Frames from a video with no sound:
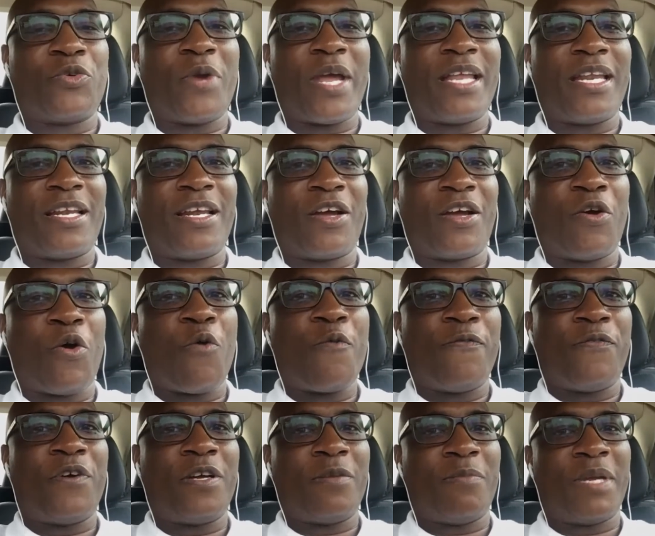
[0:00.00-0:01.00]
created a
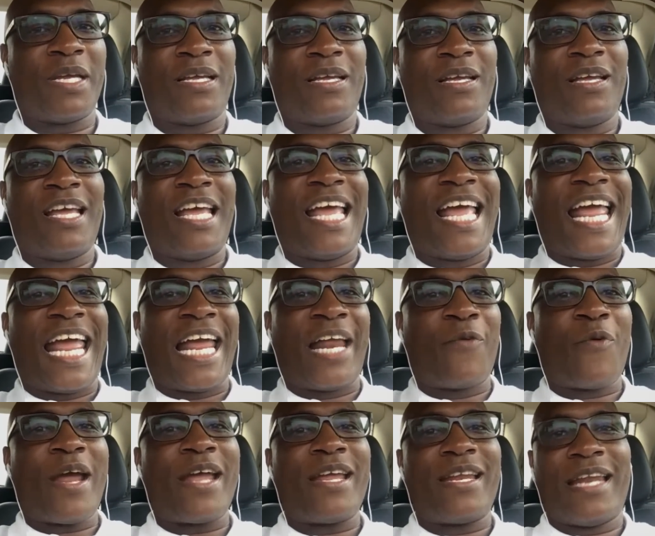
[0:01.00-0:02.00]
GoFundMe.
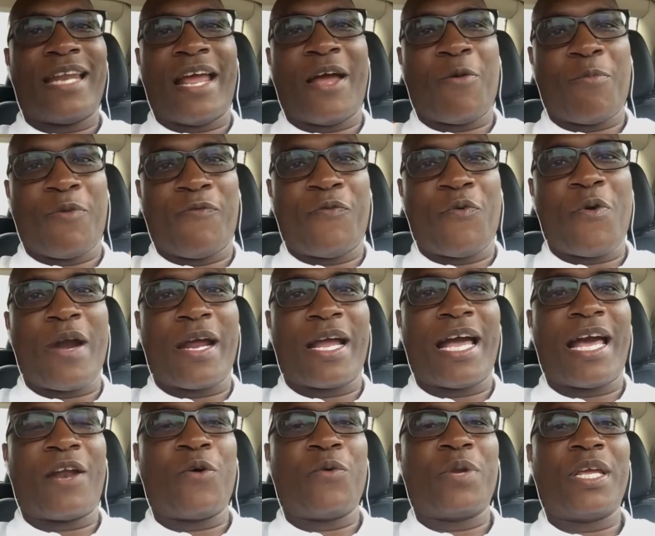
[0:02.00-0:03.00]
And right now, before I
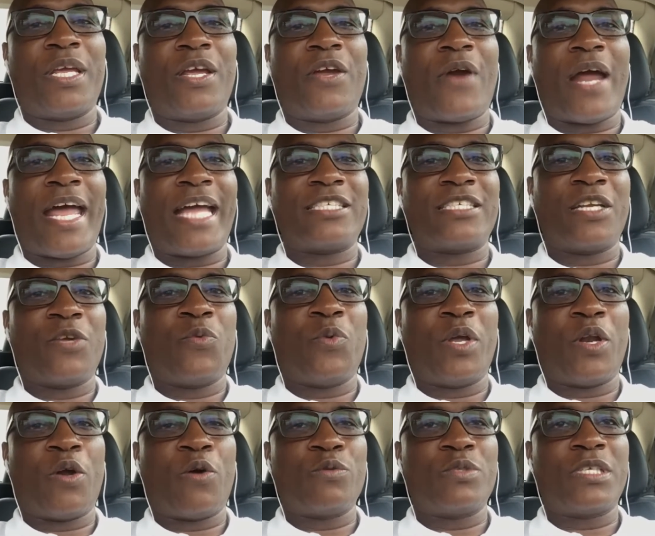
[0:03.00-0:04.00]
got on here, I actually
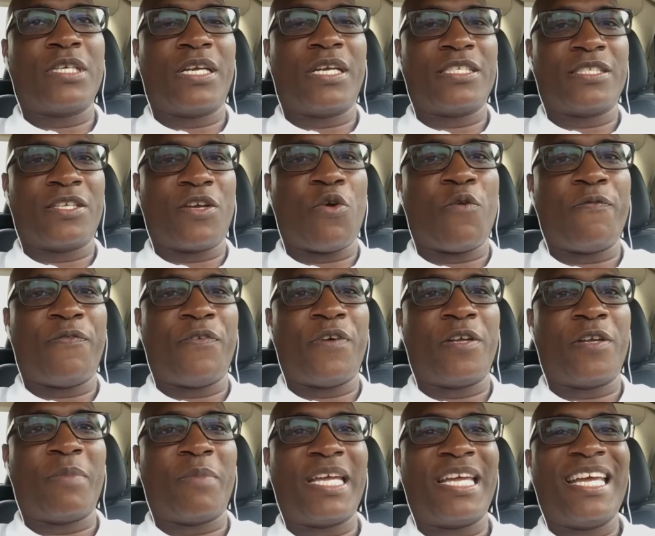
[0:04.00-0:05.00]
went on to his
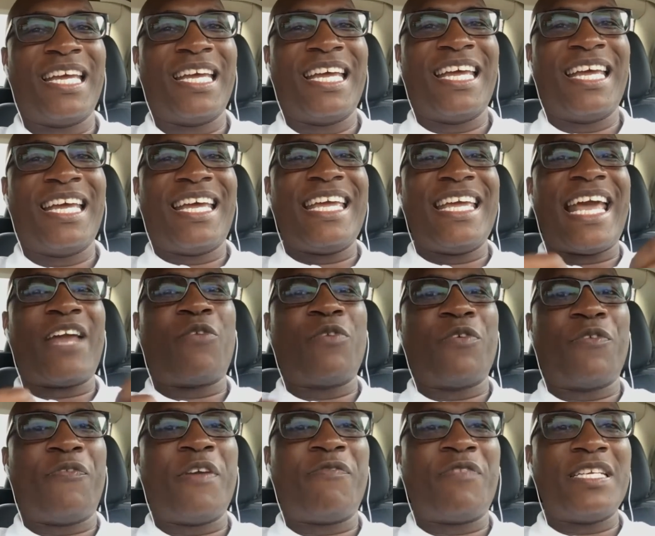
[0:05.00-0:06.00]
GoFundMe. He had
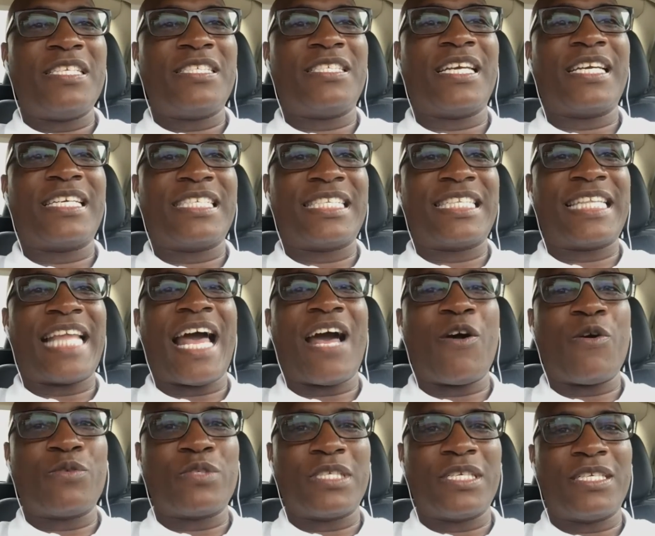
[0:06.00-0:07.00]
over
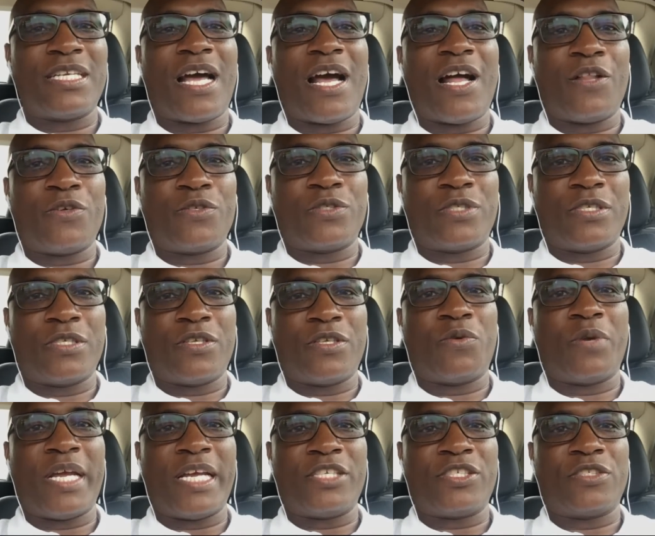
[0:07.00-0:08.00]
$56,000 in
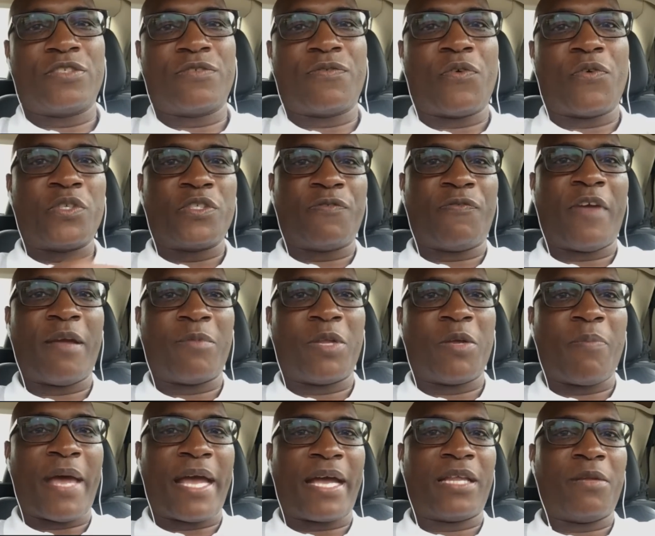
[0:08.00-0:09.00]
donations for his
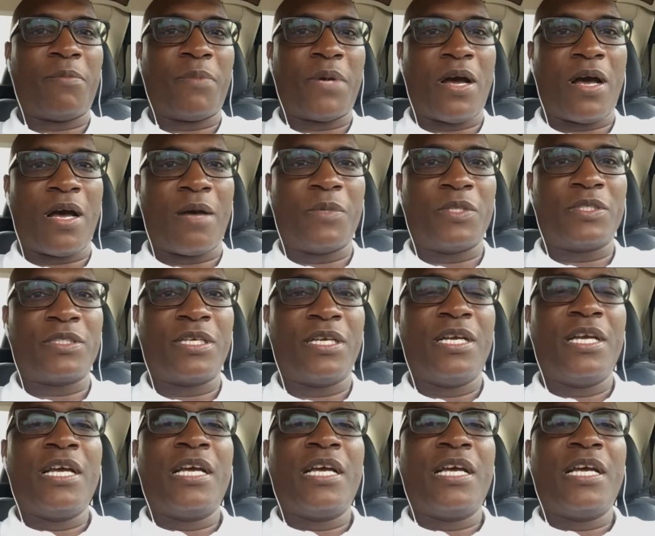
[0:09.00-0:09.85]
family back in the Bahamas.